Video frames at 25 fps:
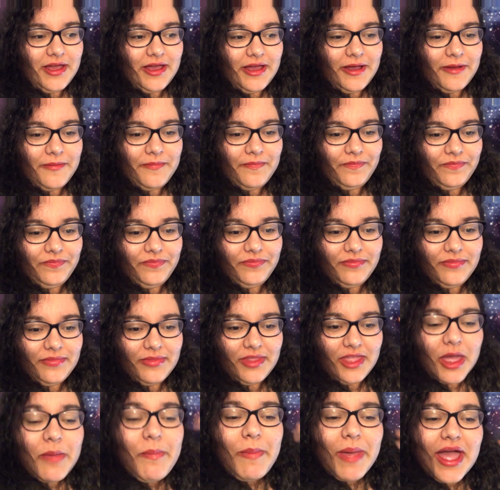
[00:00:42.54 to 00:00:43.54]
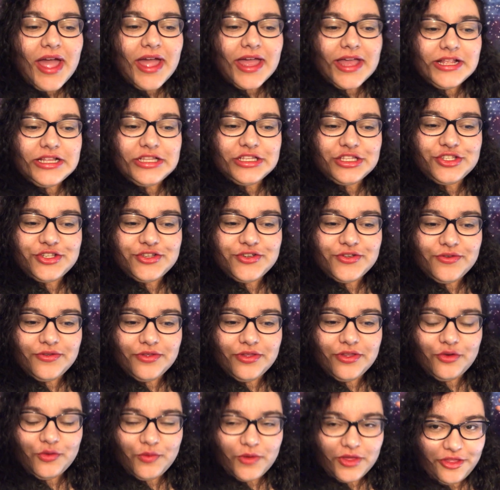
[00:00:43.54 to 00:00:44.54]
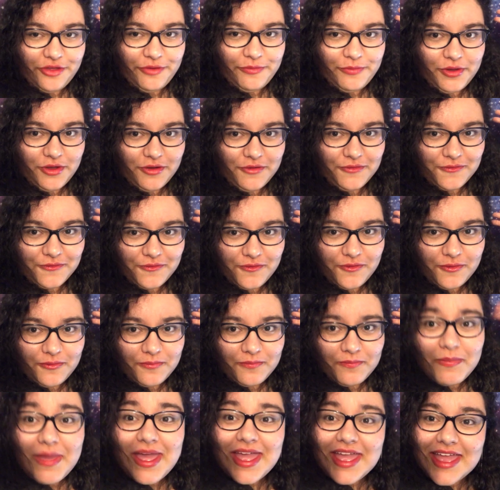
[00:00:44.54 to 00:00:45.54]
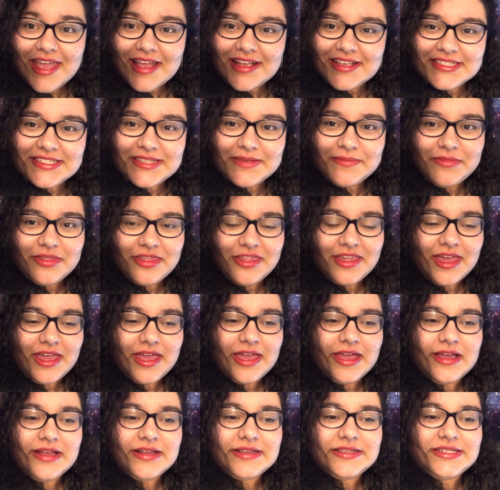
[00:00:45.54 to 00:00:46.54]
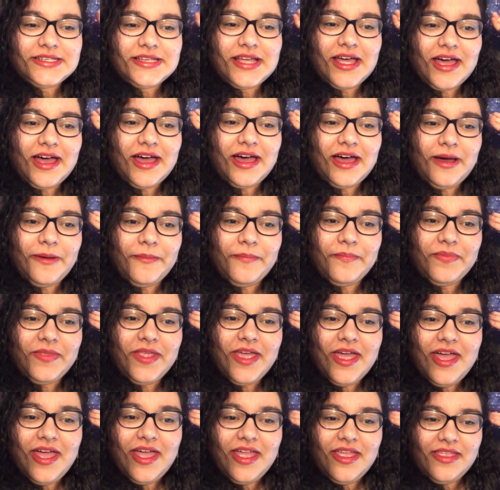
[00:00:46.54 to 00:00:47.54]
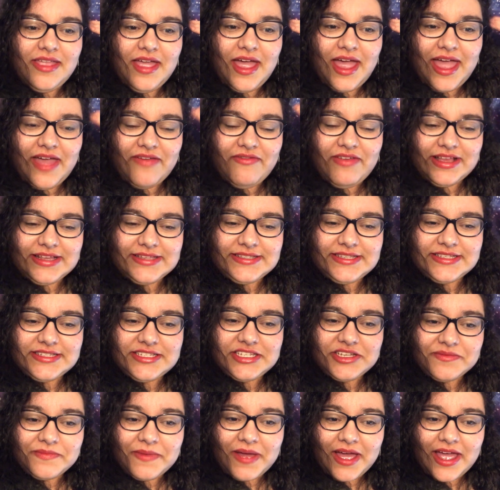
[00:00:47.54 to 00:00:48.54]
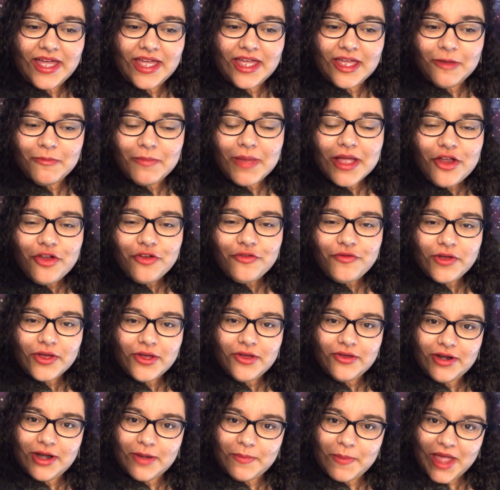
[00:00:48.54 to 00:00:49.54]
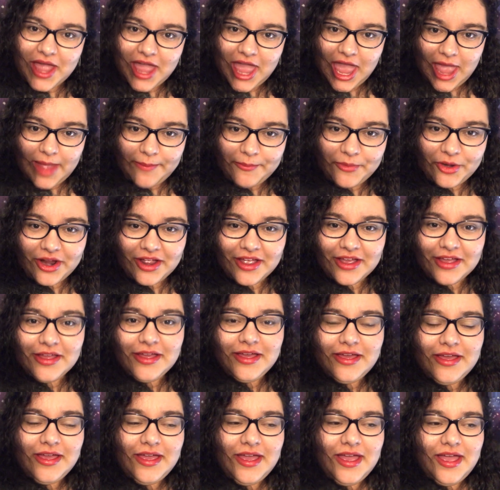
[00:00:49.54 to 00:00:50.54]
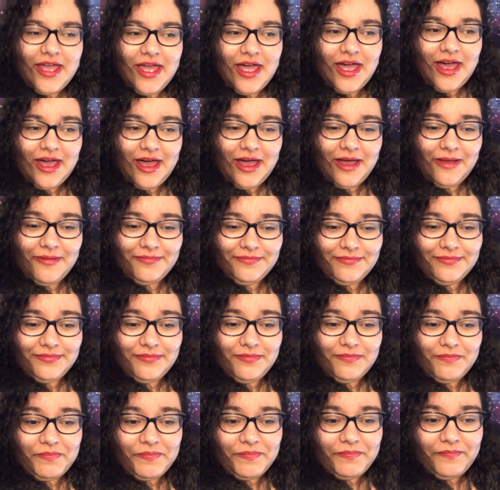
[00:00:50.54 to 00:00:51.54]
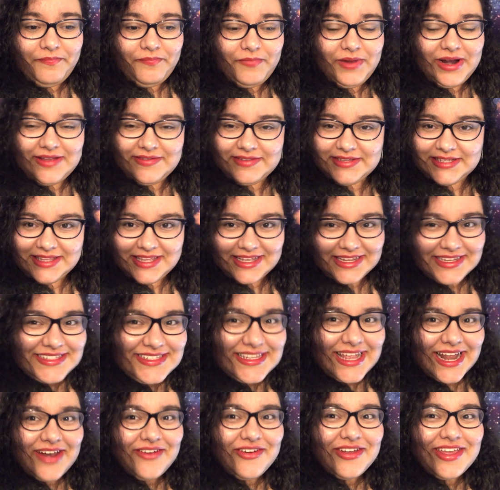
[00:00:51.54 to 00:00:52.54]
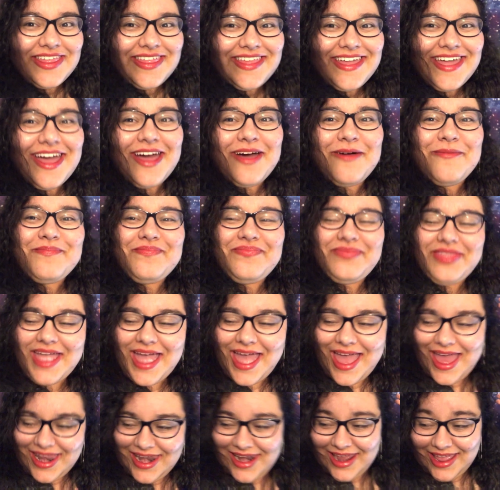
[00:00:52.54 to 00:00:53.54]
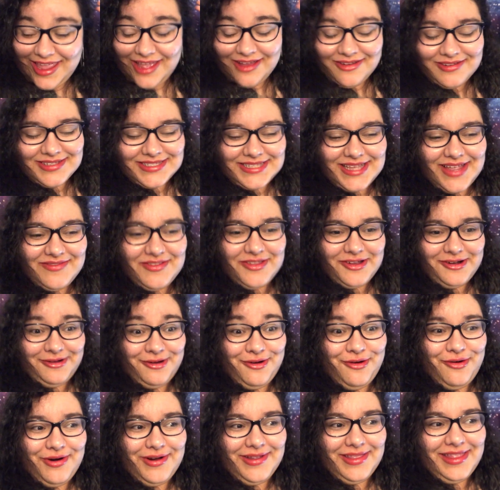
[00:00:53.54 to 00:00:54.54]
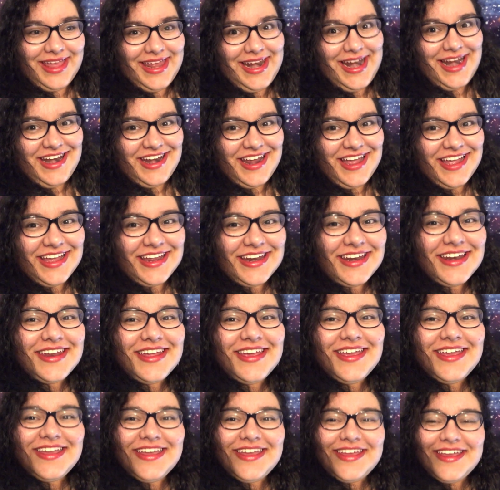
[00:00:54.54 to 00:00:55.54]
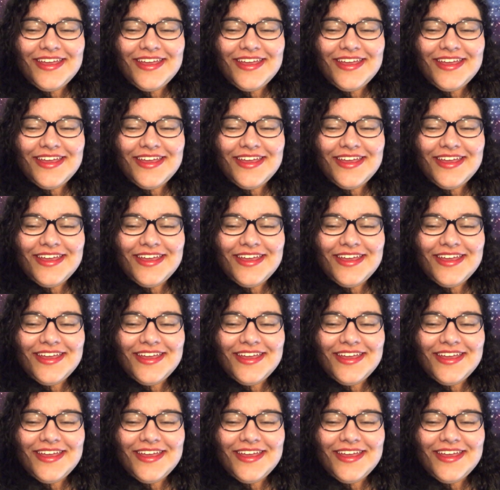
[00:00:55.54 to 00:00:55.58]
get back into the rhythm of making some things. I have access to my microphone and my camera, but I have to like set everything up, and I always have to record late at night.